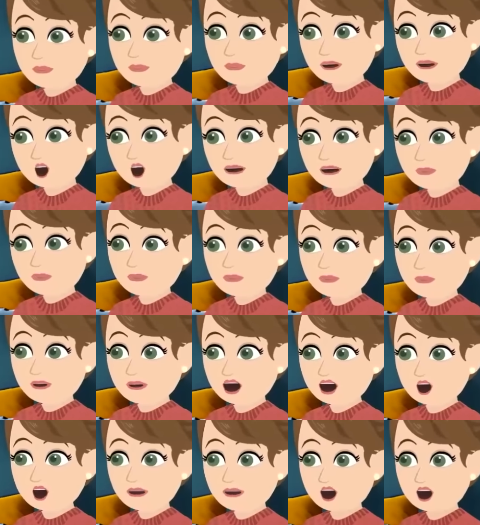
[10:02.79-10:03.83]
and
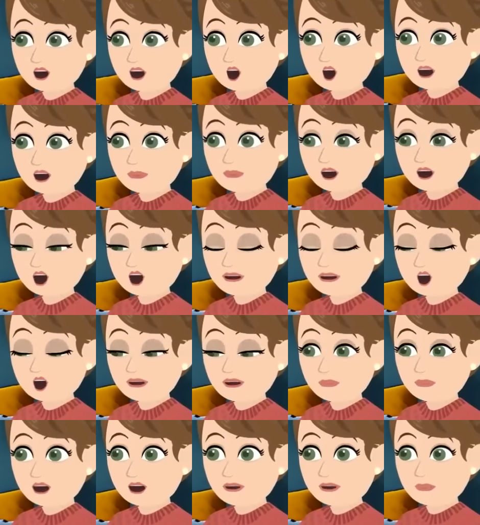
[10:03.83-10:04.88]
throw it down on the table the
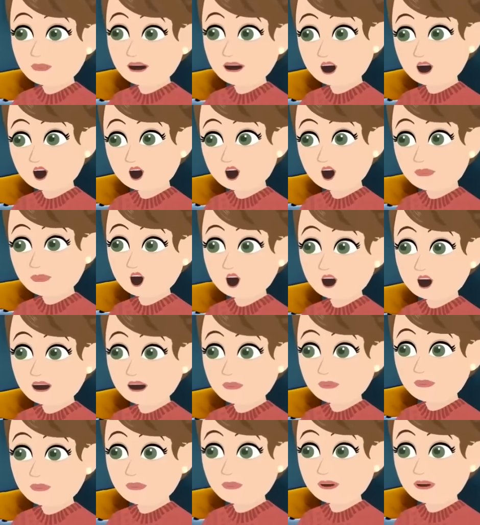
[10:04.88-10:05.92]
first time and say,
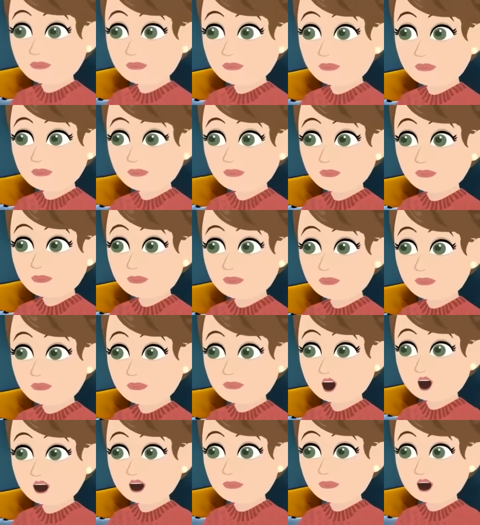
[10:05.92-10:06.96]

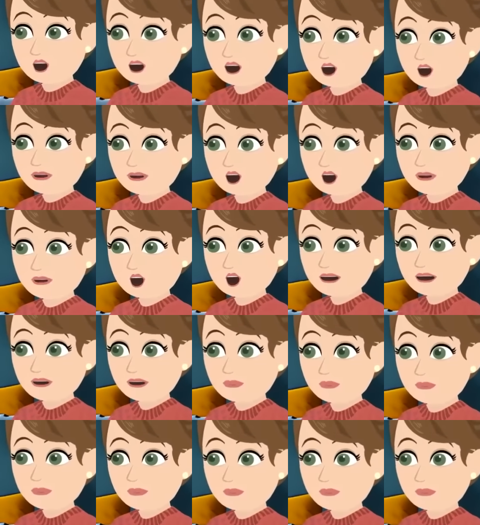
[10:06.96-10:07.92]
Oh, I thought it would be better.